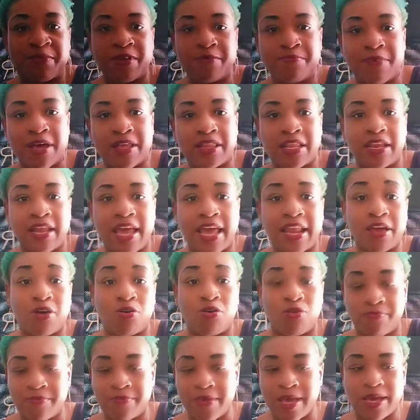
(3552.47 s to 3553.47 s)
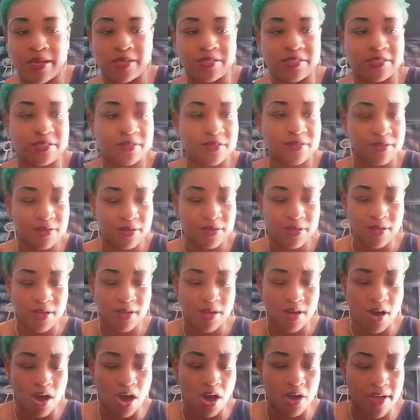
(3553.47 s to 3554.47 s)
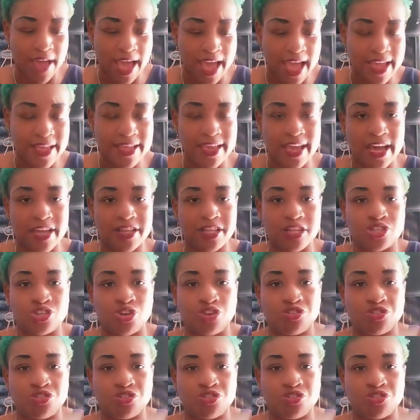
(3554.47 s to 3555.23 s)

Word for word: could be melanated or mixed. Okay, yeah, the